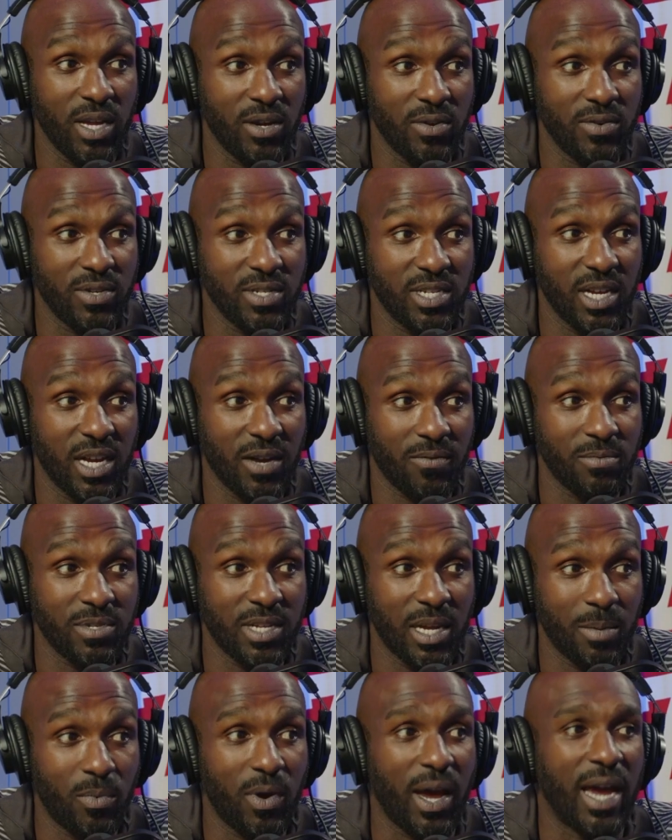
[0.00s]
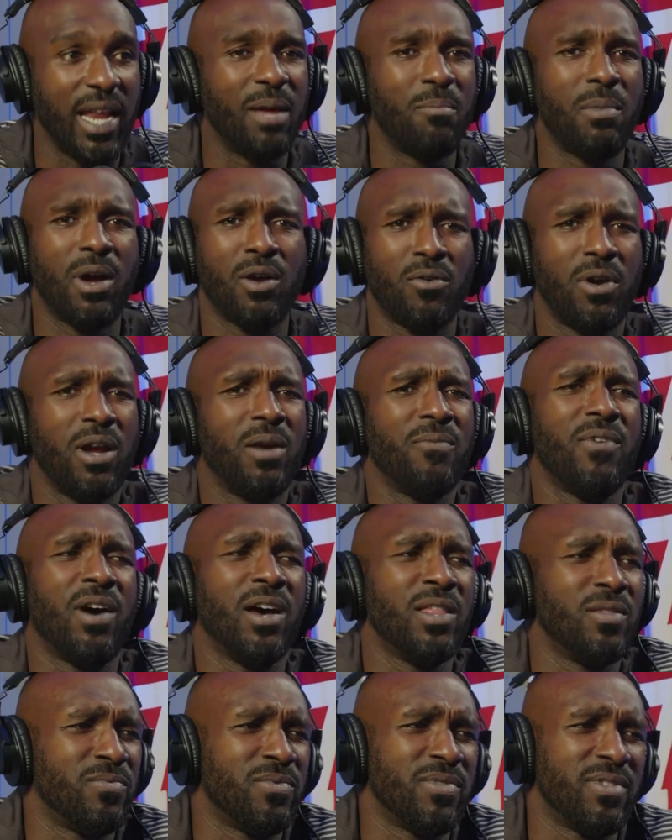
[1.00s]
ego in check from that point. And then my
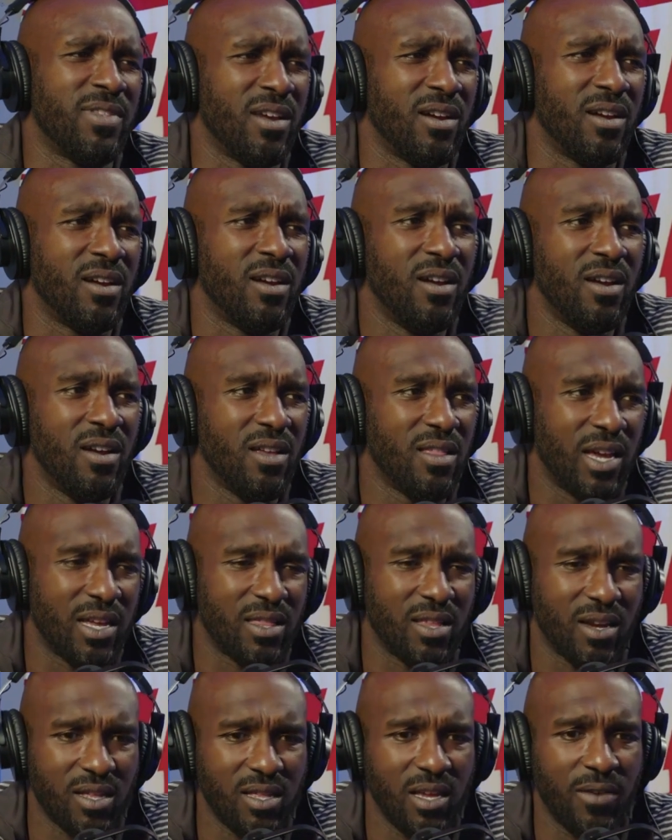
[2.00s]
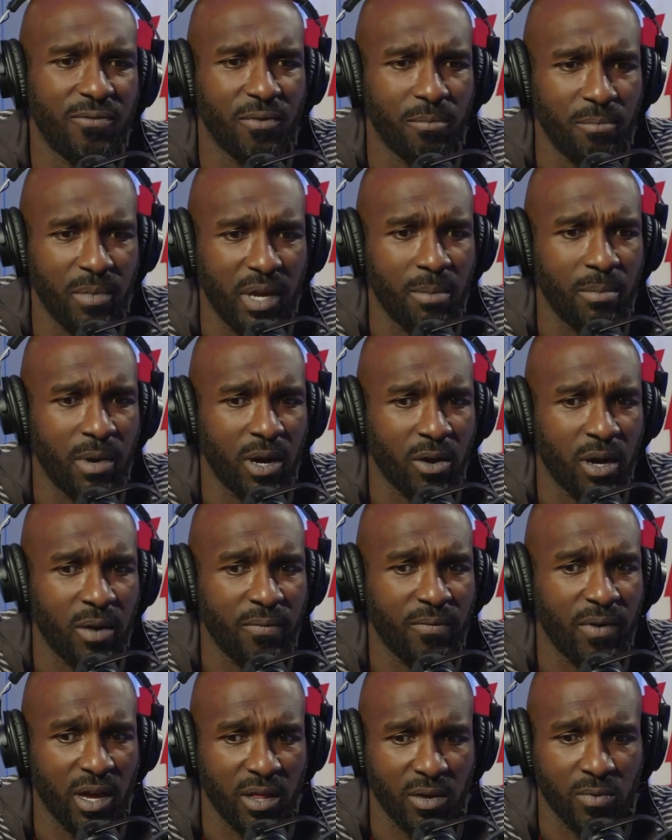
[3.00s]
grandfather was there. Like, luckily for me, my
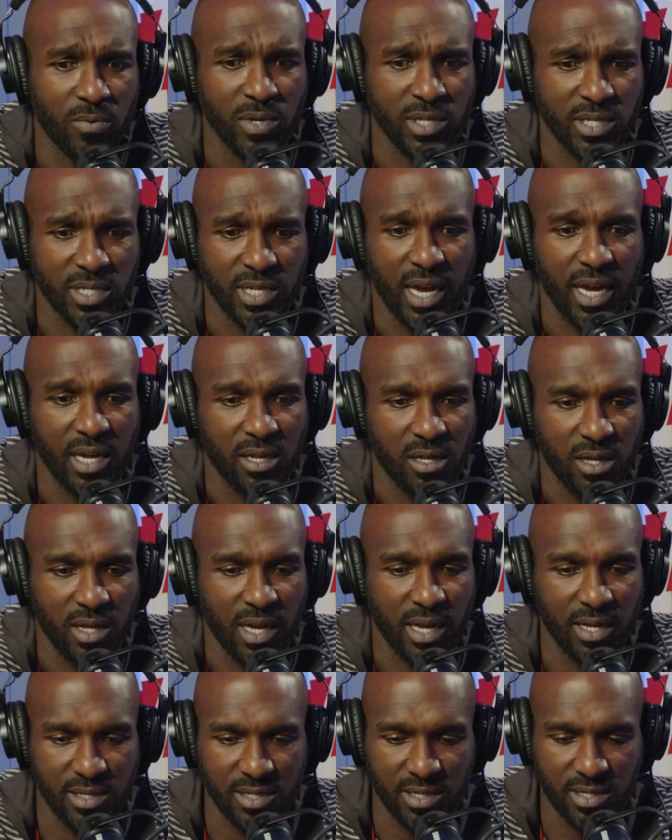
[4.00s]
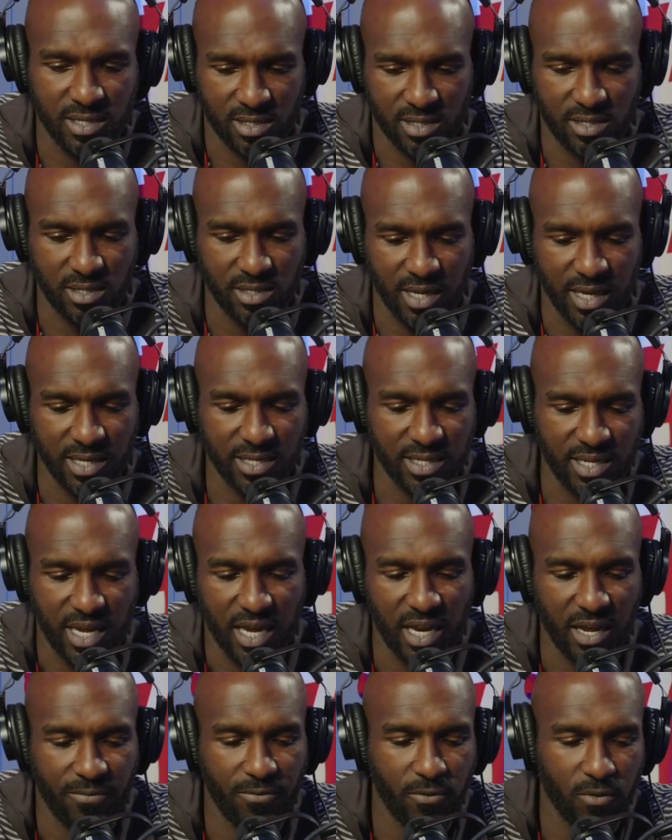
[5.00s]
grandfather was that
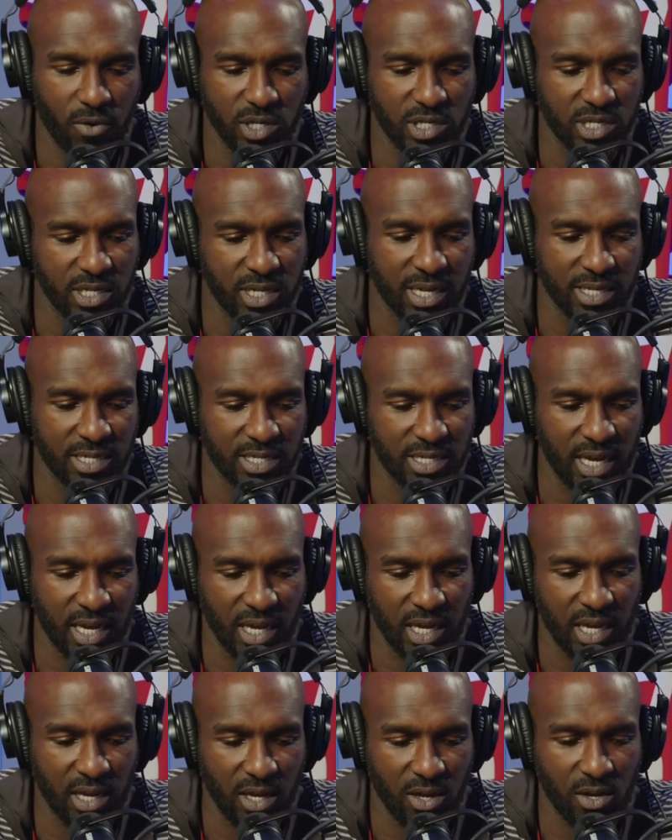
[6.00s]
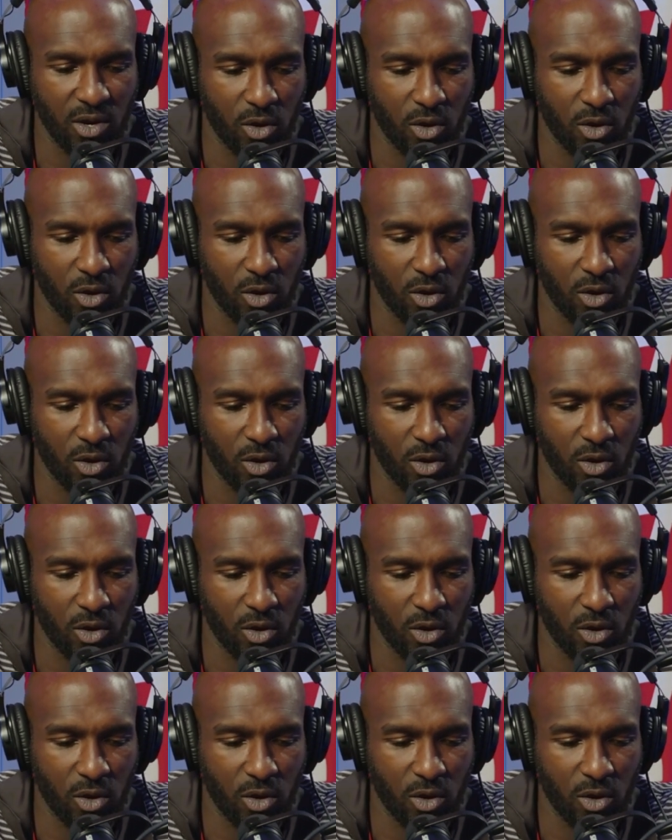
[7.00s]
steady force and that steady,